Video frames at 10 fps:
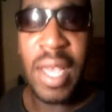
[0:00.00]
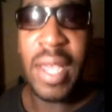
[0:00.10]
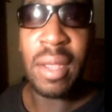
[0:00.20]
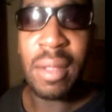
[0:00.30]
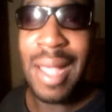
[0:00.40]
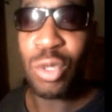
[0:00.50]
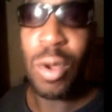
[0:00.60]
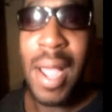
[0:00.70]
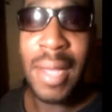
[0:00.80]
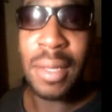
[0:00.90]
Okay,
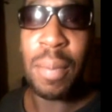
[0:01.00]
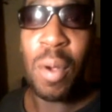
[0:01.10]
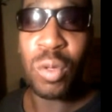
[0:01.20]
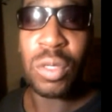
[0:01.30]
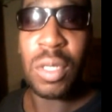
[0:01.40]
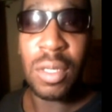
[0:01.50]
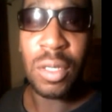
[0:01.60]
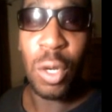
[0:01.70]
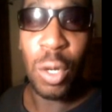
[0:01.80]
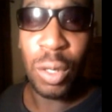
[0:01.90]
I tried to post
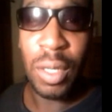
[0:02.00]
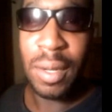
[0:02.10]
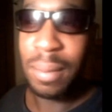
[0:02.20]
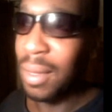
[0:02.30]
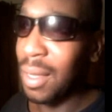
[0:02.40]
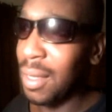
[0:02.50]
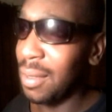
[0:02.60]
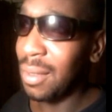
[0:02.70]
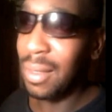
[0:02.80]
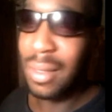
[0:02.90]
this earlier,
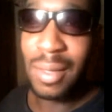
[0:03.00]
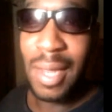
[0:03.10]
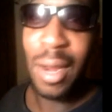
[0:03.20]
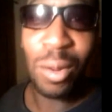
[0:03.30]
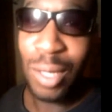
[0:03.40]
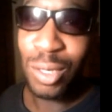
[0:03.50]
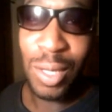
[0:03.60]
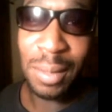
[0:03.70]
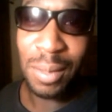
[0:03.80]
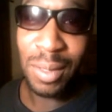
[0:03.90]
but they don't
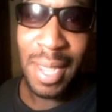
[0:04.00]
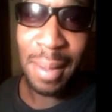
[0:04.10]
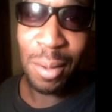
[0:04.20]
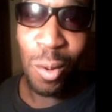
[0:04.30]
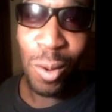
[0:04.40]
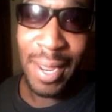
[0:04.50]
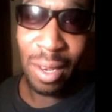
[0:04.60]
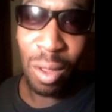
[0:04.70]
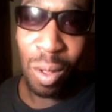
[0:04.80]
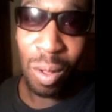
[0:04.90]
let you keep the tape going
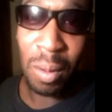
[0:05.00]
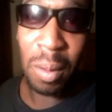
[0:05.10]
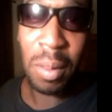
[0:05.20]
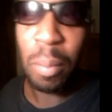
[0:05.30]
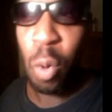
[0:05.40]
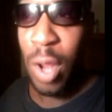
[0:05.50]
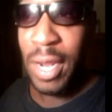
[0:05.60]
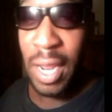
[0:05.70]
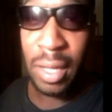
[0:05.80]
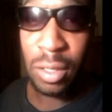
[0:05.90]
that long. The
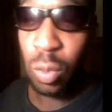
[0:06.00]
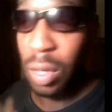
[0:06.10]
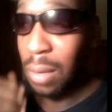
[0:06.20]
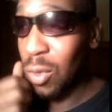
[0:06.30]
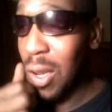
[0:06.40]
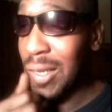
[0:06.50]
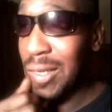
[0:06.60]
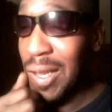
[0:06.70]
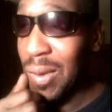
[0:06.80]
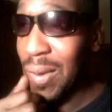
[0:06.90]
point is, what I'm
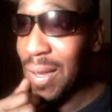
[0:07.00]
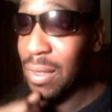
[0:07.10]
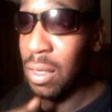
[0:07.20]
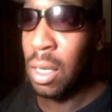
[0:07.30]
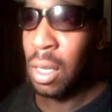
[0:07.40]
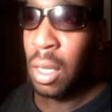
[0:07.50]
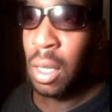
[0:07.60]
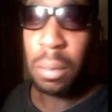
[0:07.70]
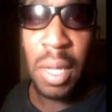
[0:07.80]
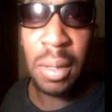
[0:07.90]
trying to tell you is,
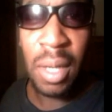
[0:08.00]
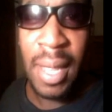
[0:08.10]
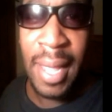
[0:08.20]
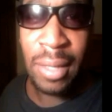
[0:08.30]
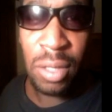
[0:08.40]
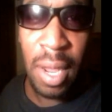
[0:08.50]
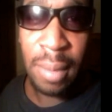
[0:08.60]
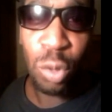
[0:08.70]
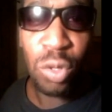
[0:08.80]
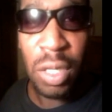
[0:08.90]
when the last
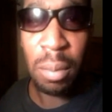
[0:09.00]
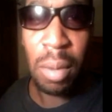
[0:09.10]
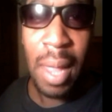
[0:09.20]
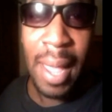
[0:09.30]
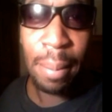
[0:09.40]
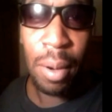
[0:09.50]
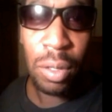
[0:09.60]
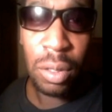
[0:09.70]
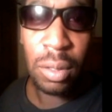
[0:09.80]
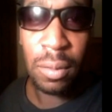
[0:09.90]
time you seen a black
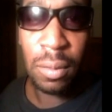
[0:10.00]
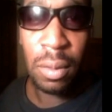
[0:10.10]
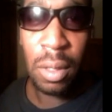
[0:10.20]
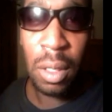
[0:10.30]
person